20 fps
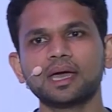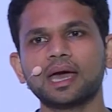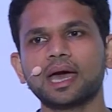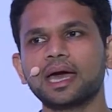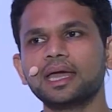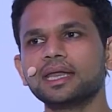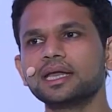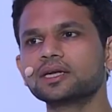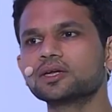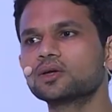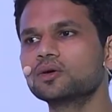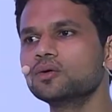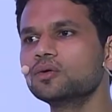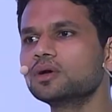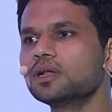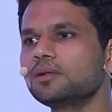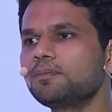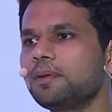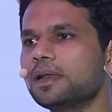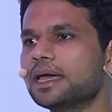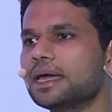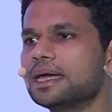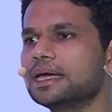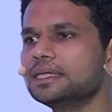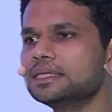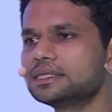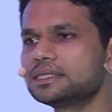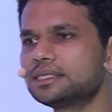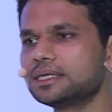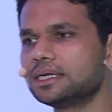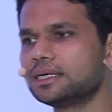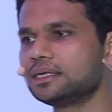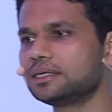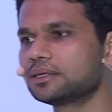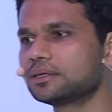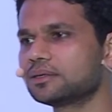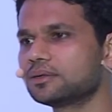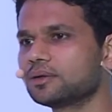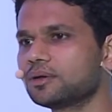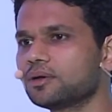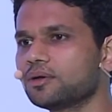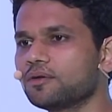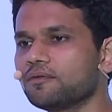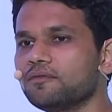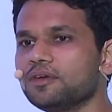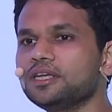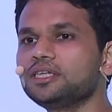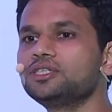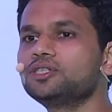And at Google Play Instant, we